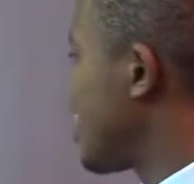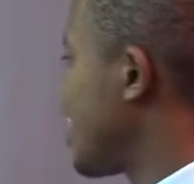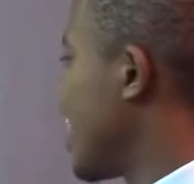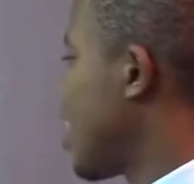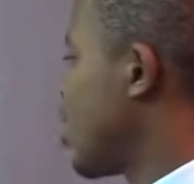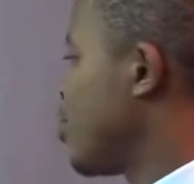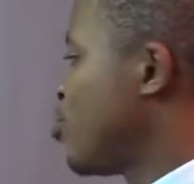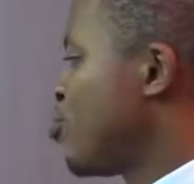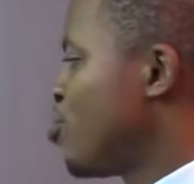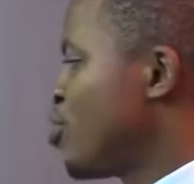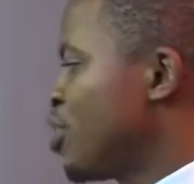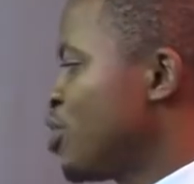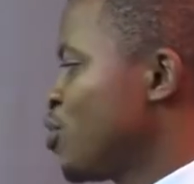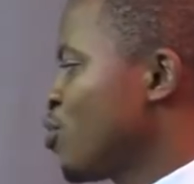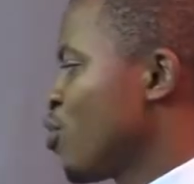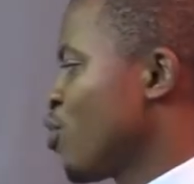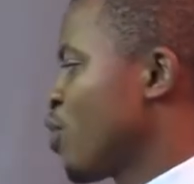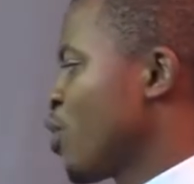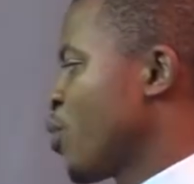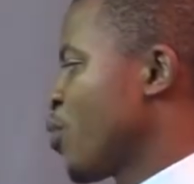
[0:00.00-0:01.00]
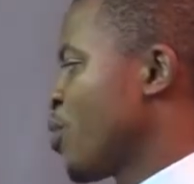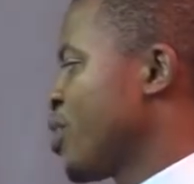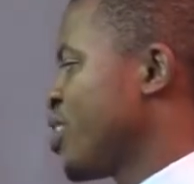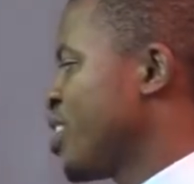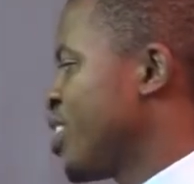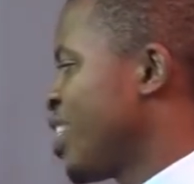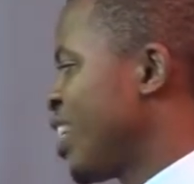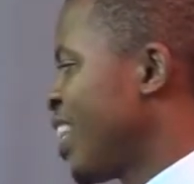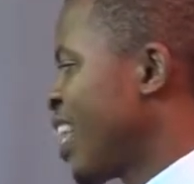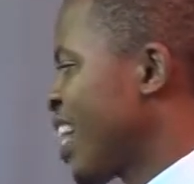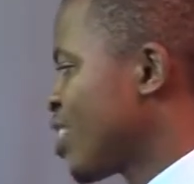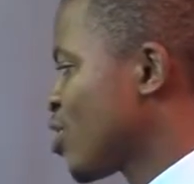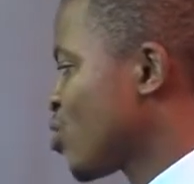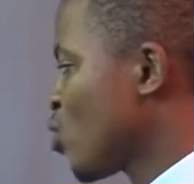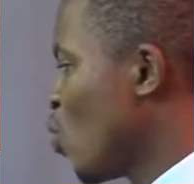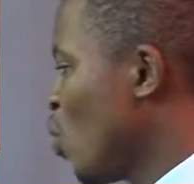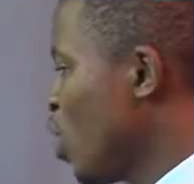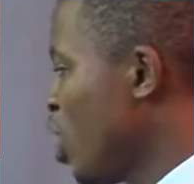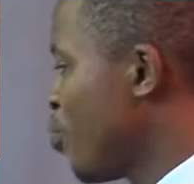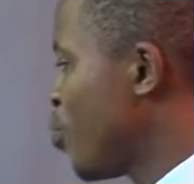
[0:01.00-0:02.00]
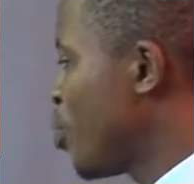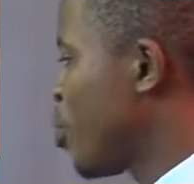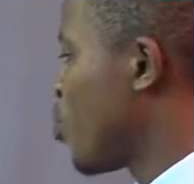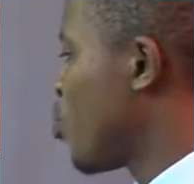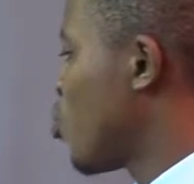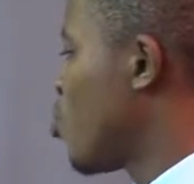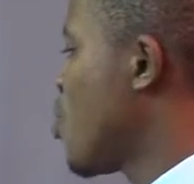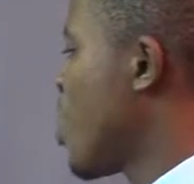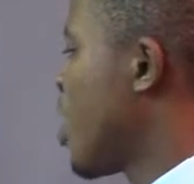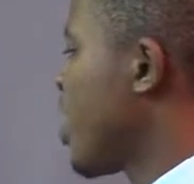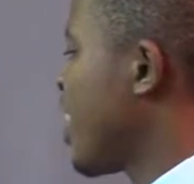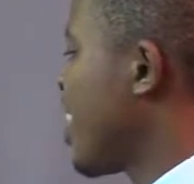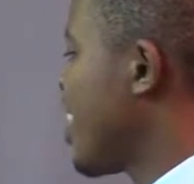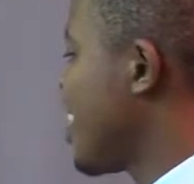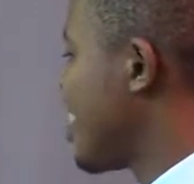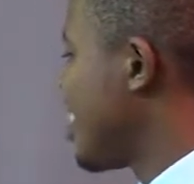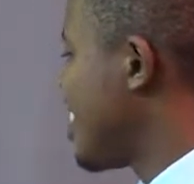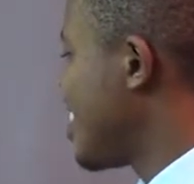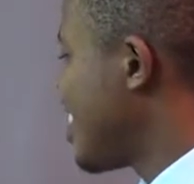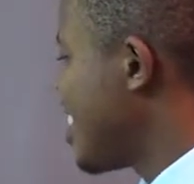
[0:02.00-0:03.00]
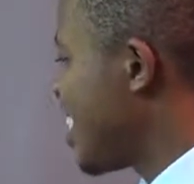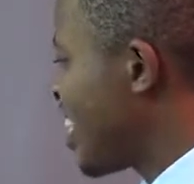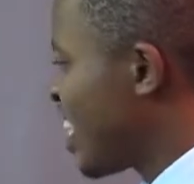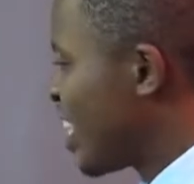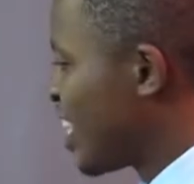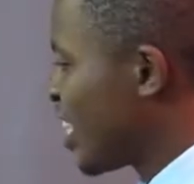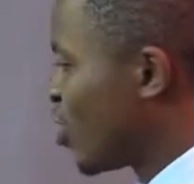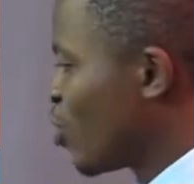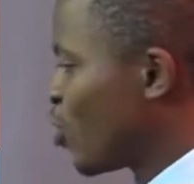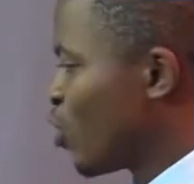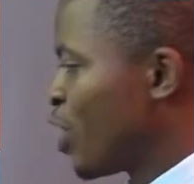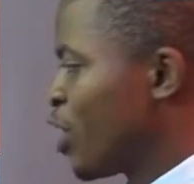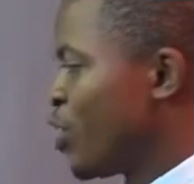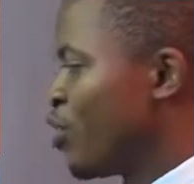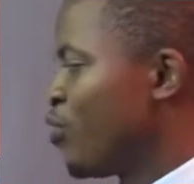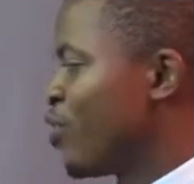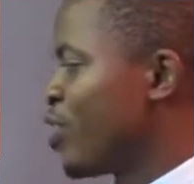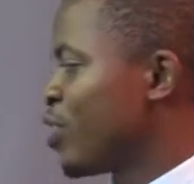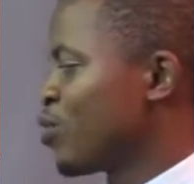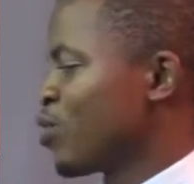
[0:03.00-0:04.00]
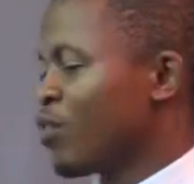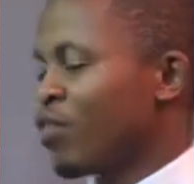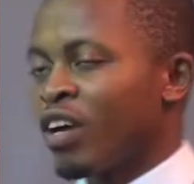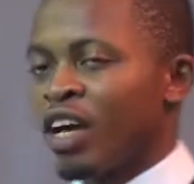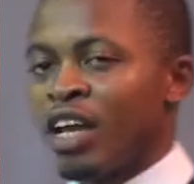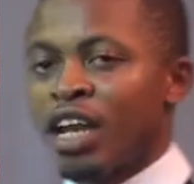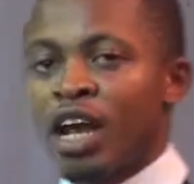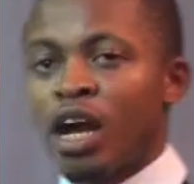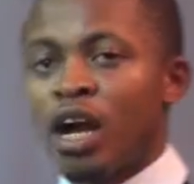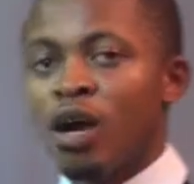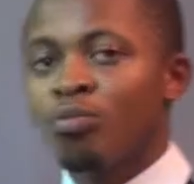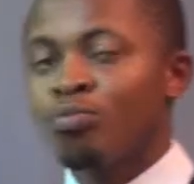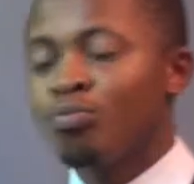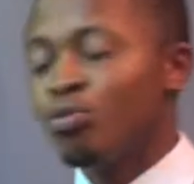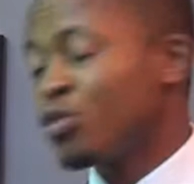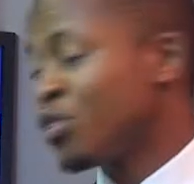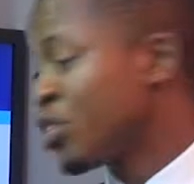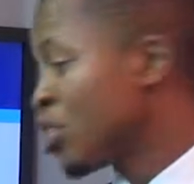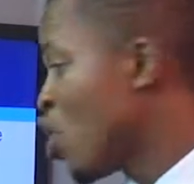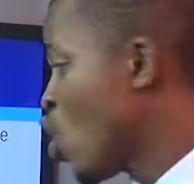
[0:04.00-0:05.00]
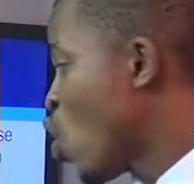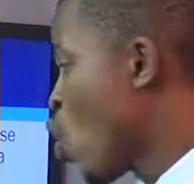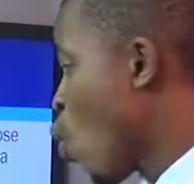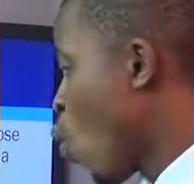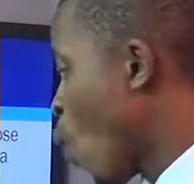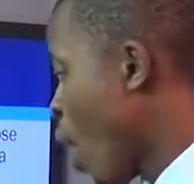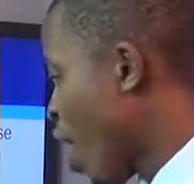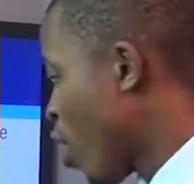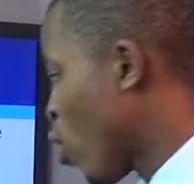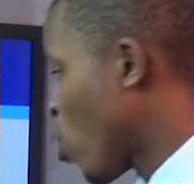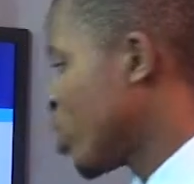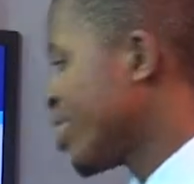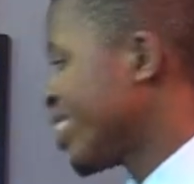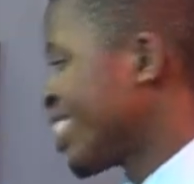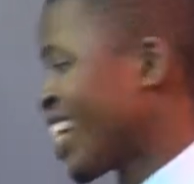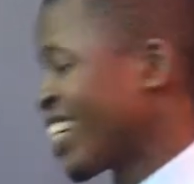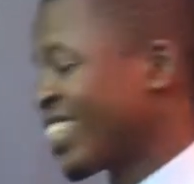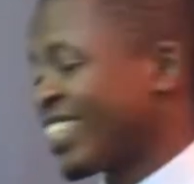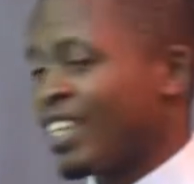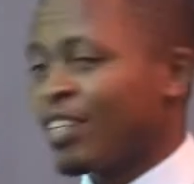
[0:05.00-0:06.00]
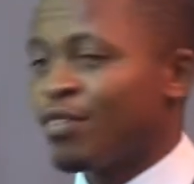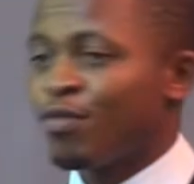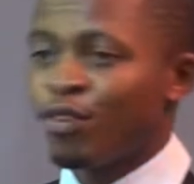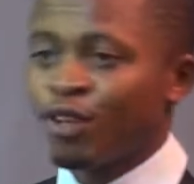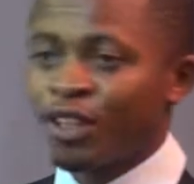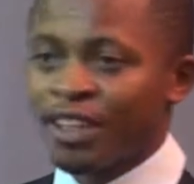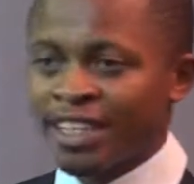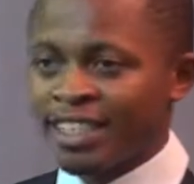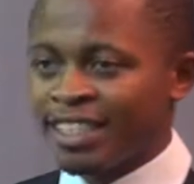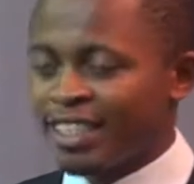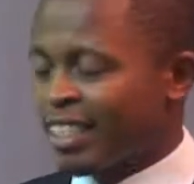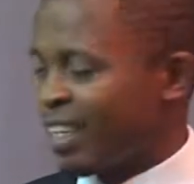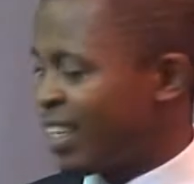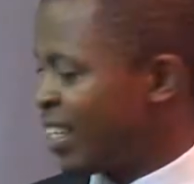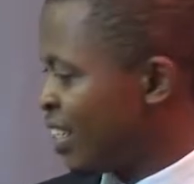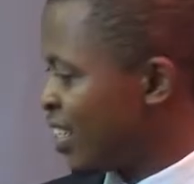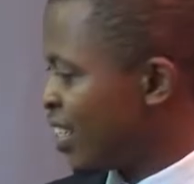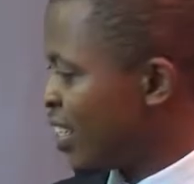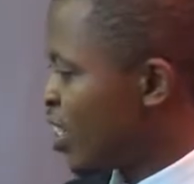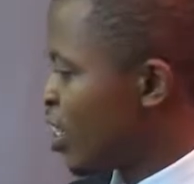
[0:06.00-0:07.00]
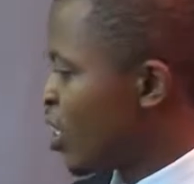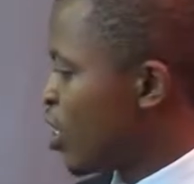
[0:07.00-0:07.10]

in the administration of the questionnaire. That's only people who engage in e-learning on the University of Ghana campus were contacted for this study.